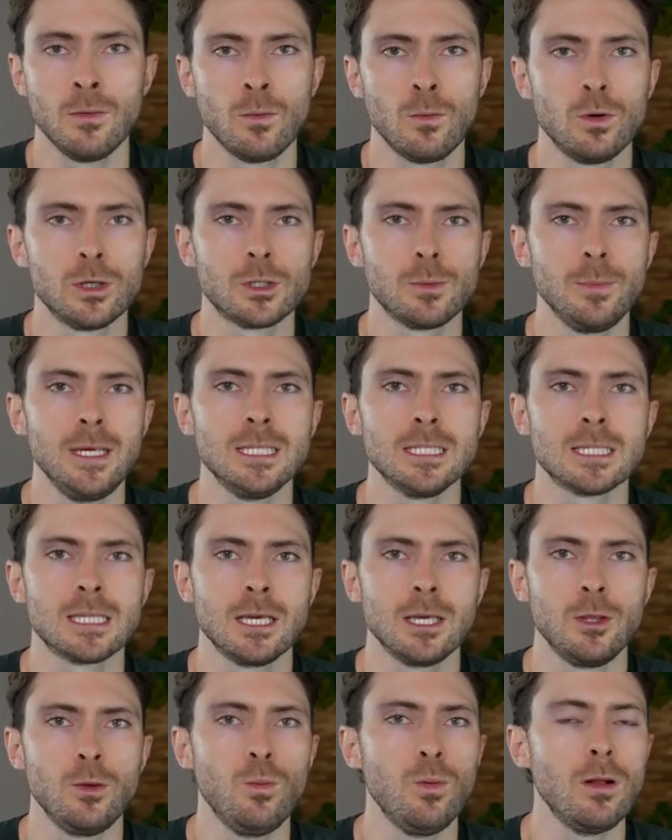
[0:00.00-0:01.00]
which means
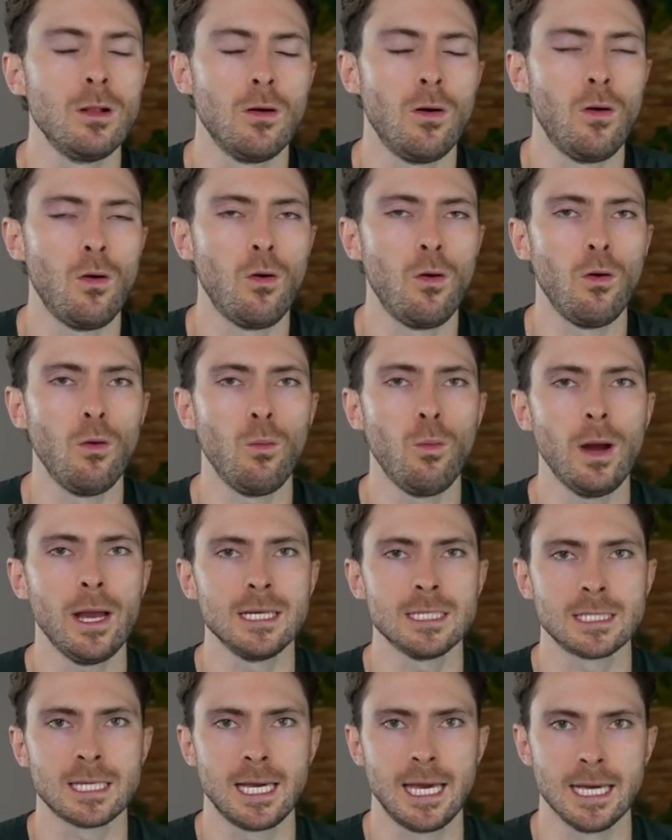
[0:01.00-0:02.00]
that you will
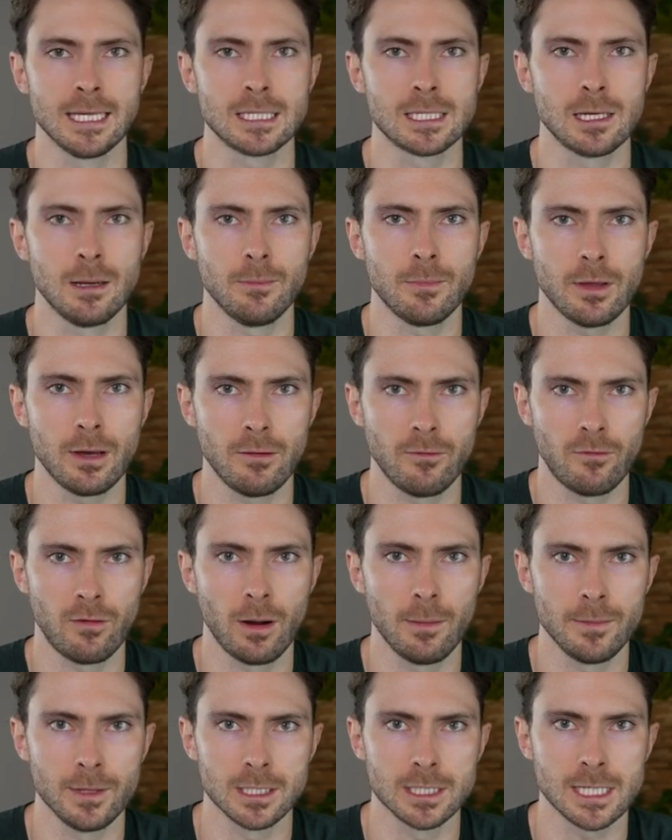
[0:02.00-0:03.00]
always get something
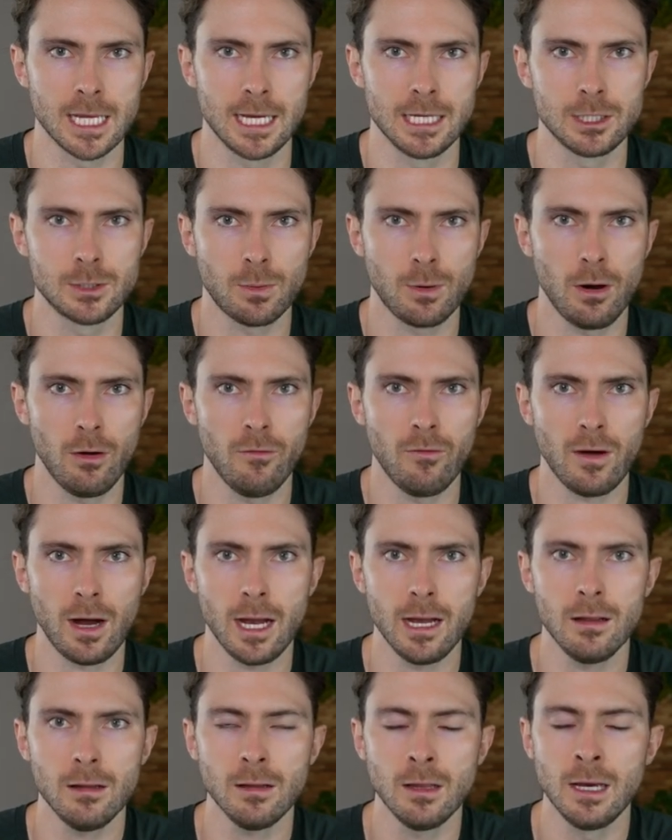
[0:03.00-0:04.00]
from the Sage
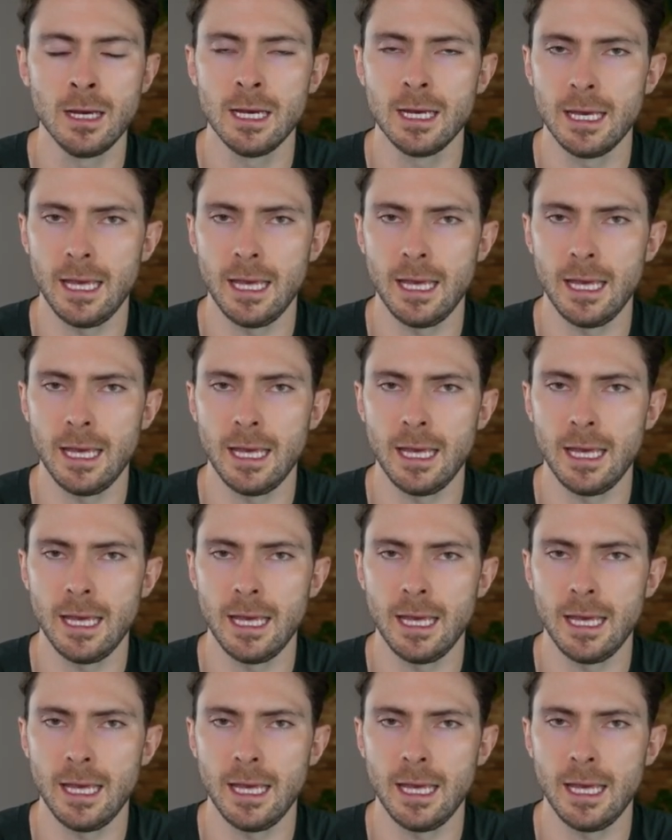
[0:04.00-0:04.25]
profile